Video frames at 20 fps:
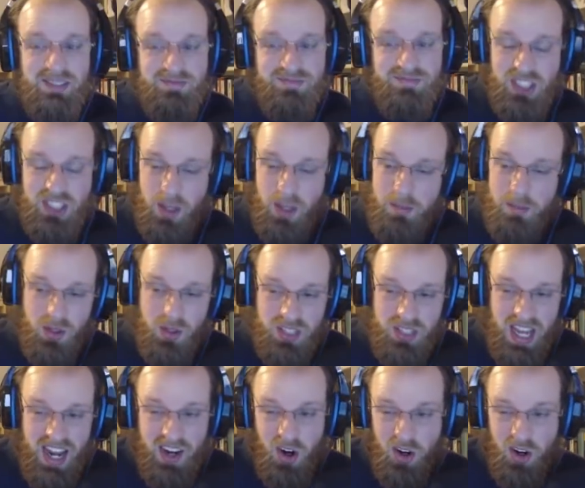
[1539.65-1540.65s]
Some build
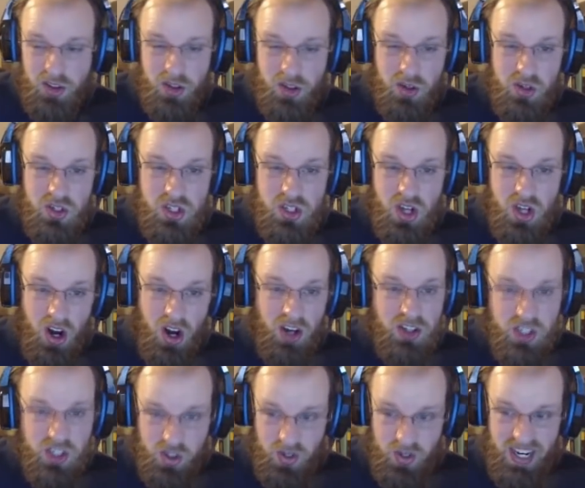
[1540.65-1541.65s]
guide authors
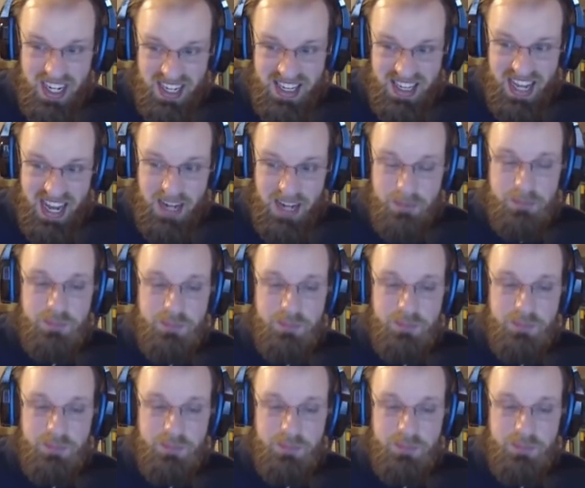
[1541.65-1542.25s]
aren't great at that.